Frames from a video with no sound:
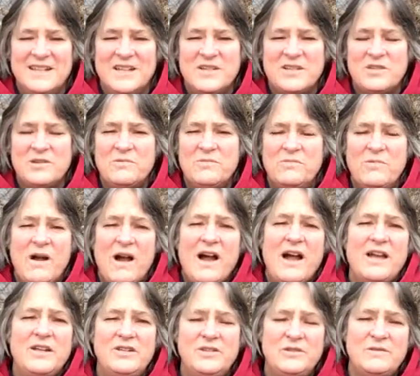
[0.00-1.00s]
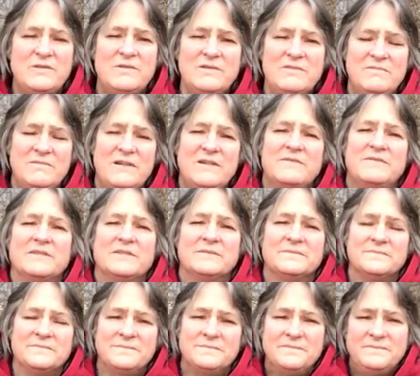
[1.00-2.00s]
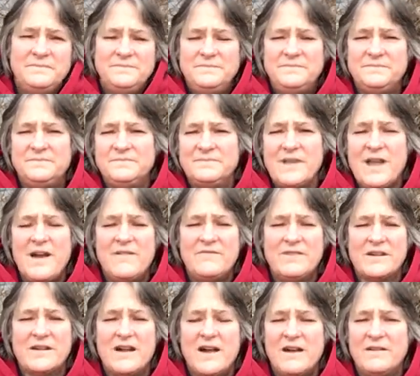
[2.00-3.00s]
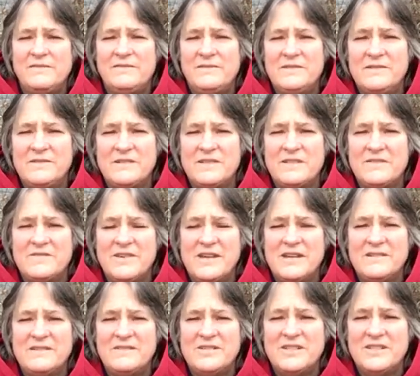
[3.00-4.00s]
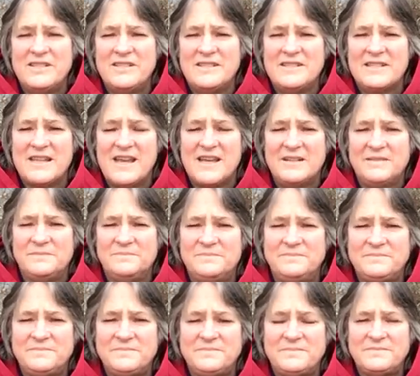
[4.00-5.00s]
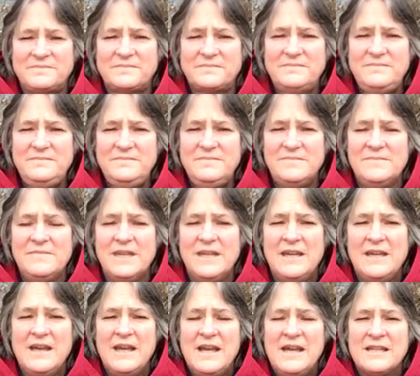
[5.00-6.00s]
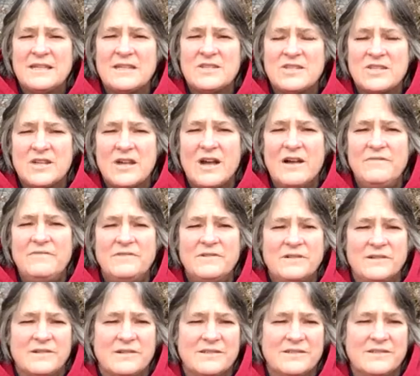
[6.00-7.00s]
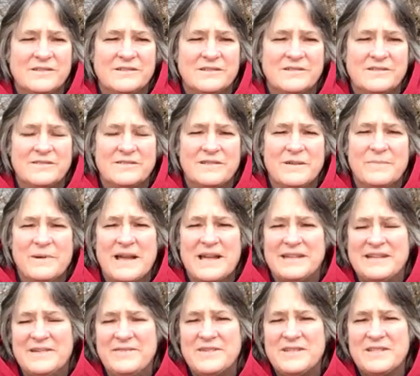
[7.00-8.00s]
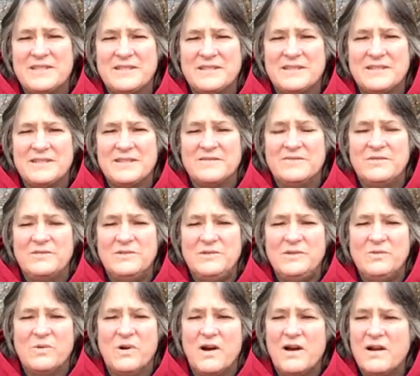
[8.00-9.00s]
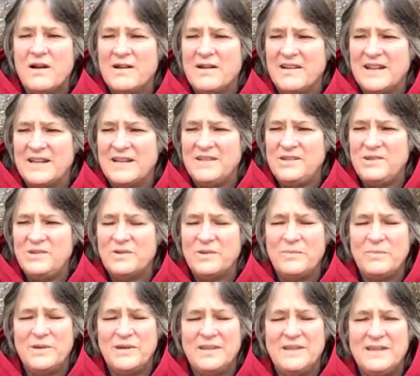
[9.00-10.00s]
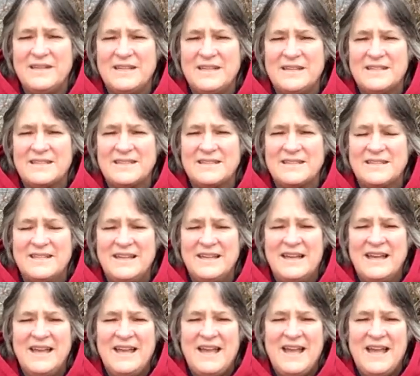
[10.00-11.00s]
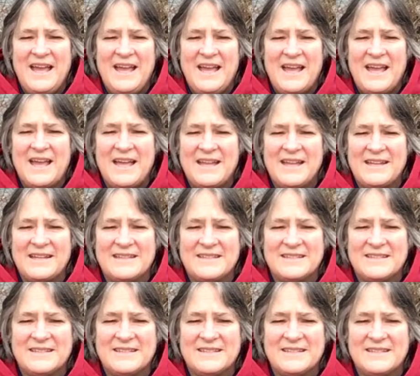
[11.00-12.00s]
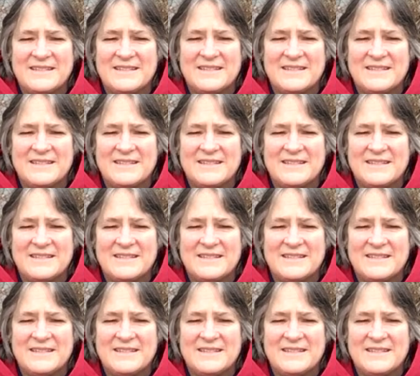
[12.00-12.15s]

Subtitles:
So ride your river of the confluence of energies and discover the magnificence of who you are and your abilities. And